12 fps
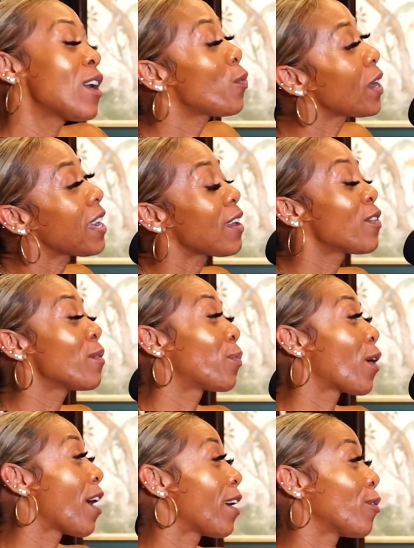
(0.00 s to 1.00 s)
And we
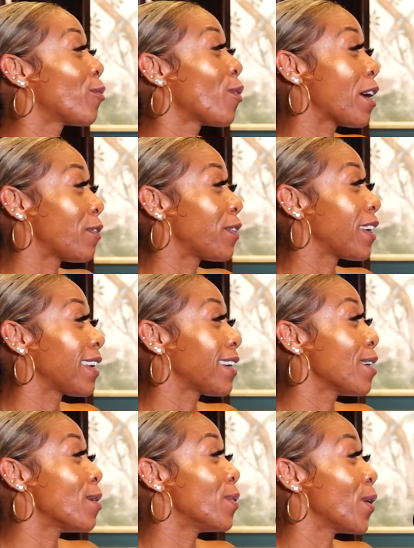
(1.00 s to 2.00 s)
even brought
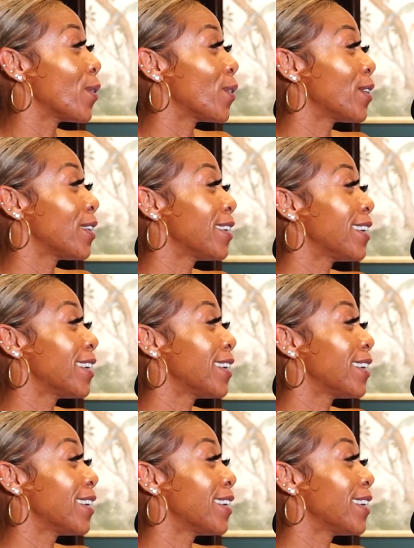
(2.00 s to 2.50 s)
wifey a bowl.